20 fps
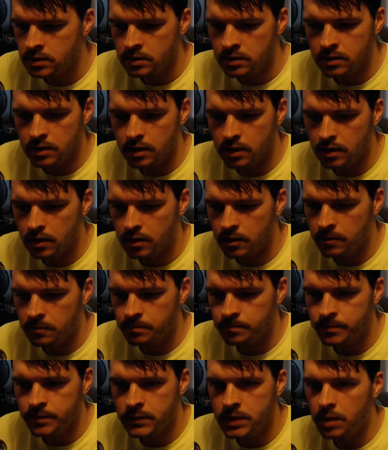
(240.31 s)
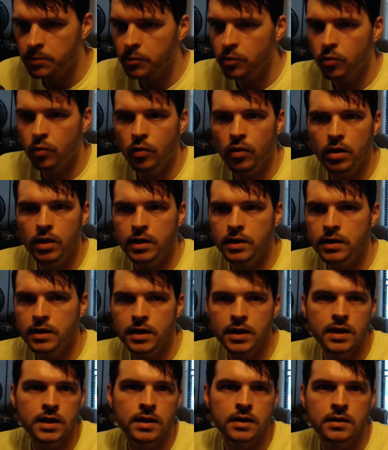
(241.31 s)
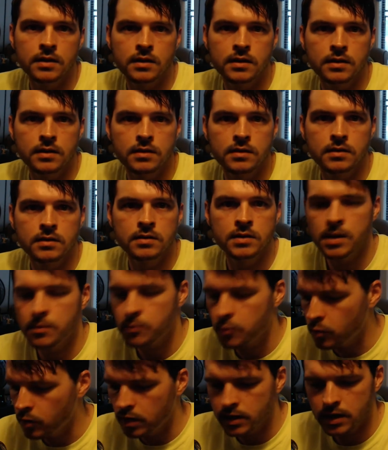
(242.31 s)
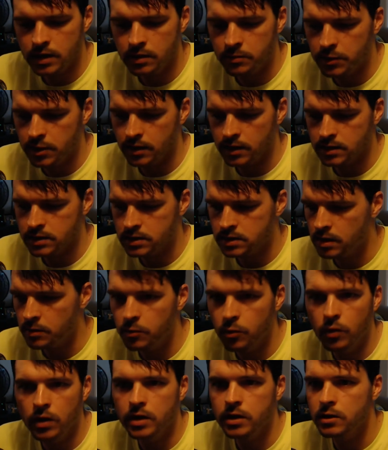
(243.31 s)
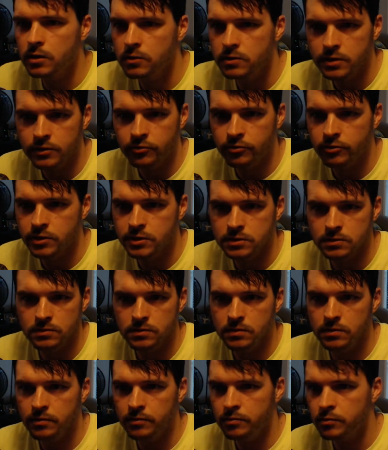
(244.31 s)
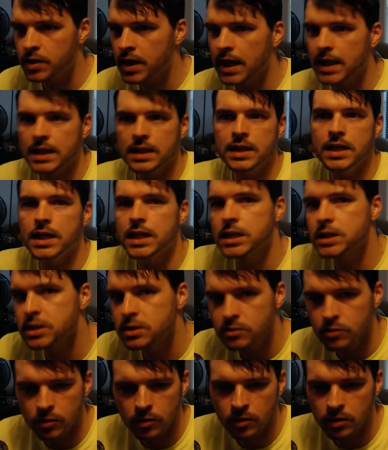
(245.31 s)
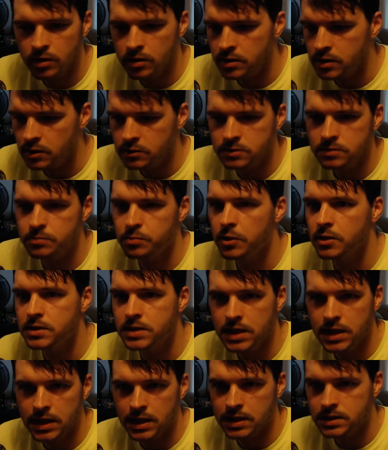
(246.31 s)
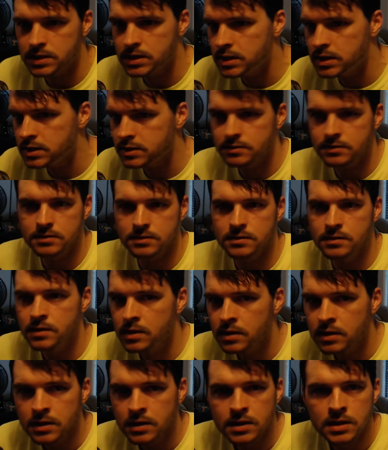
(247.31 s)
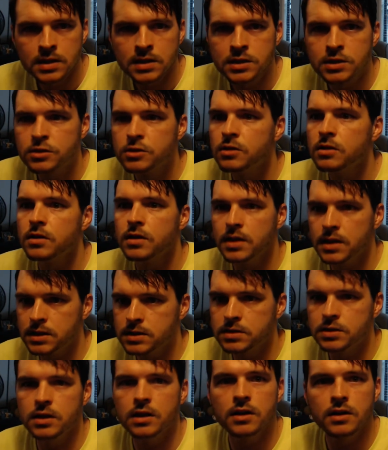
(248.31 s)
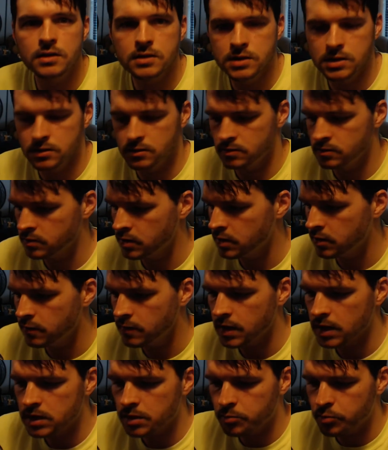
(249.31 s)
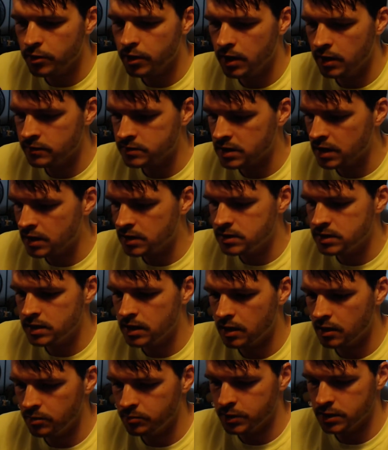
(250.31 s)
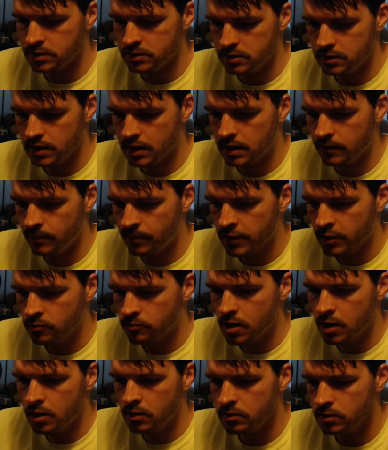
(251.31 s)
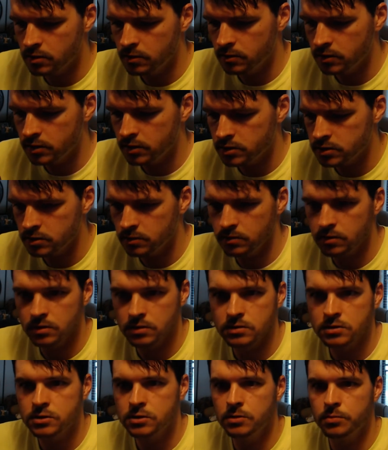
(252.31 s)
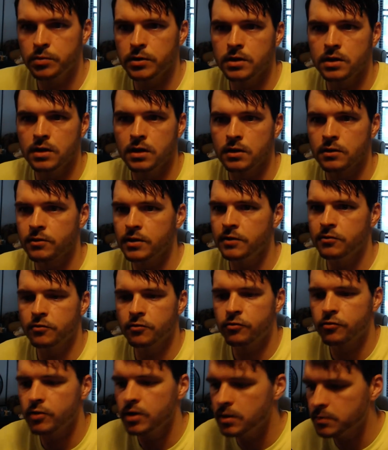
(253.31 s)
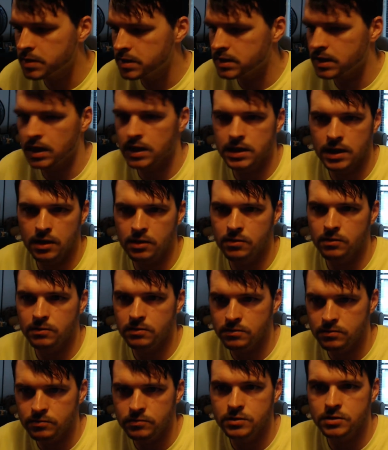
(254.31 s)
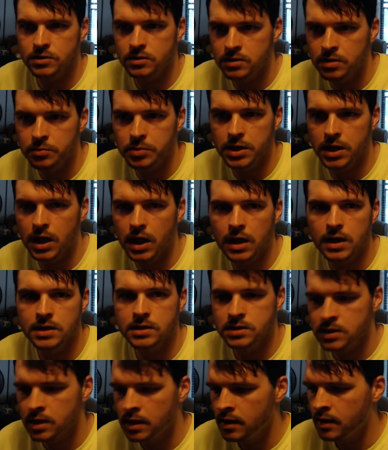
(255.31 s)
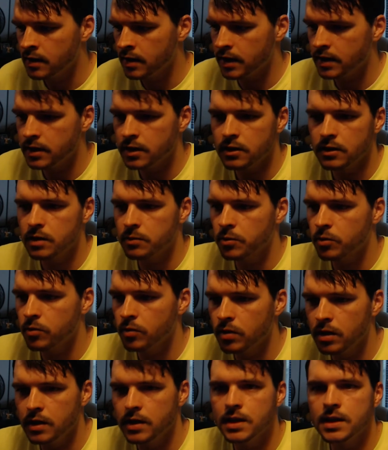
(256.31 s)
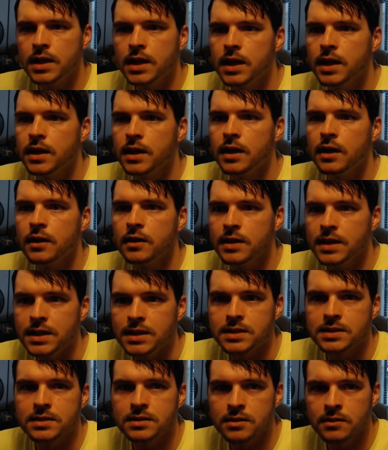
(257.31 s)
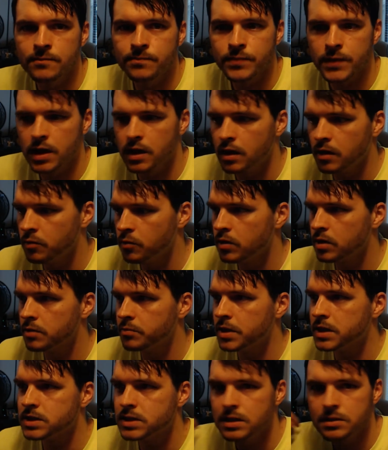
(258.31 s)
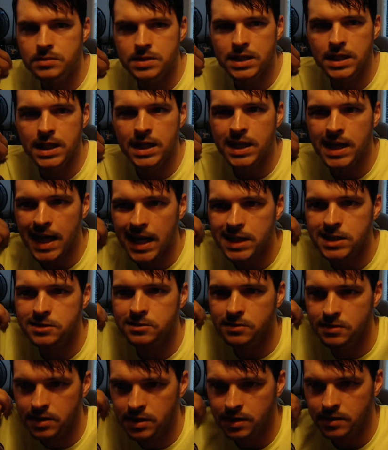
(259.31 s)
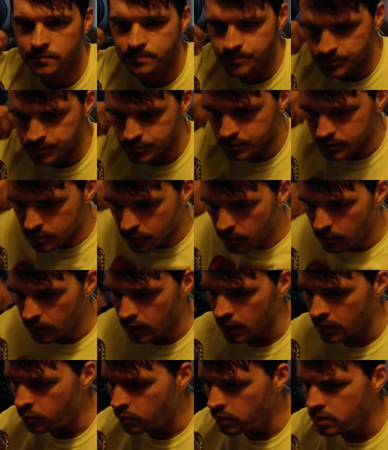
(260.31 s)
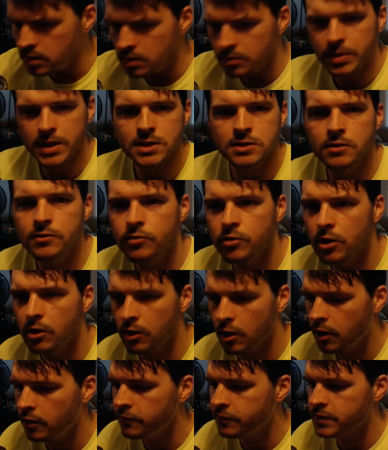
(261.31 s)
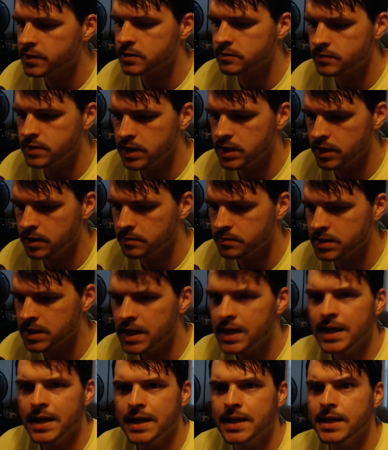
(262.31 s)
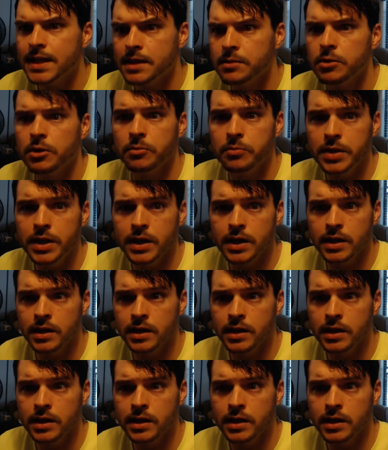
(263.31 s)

number one in the MLS, number 1 in goal differential. Got the leading scorer, Josef Martinez. He's young too. You got the Braves, Ozzy Albies. You got Ronald Acuna Jr., super young. Even Freeman's not that old, to be honest. And they're number 1 in the NL East. One of the best teams in the National League. And one of the best overall offensive teams in the MLB,